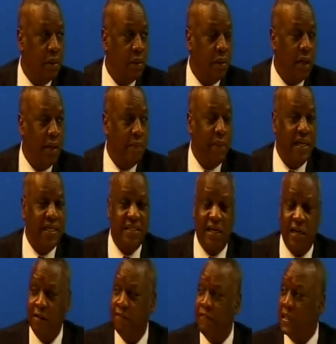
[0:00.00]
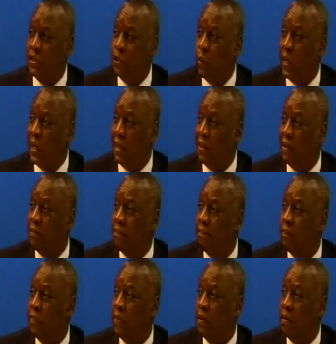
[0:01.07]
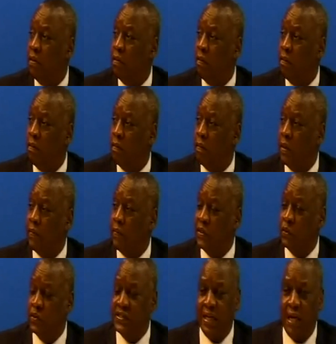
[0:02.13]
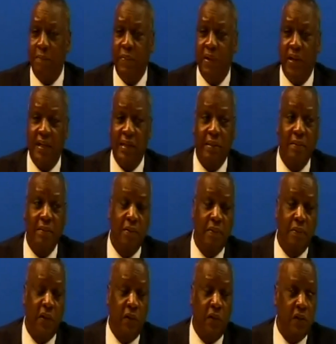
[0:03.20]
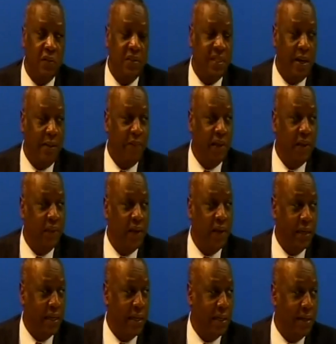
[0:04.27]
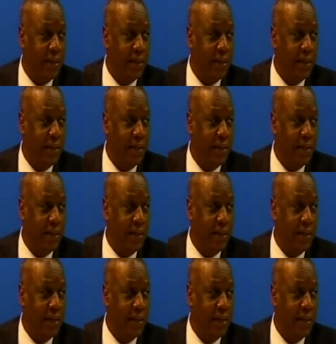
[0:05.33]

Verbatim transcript: Uh, myself and Joel, we went to Zambia because Zambia they uh,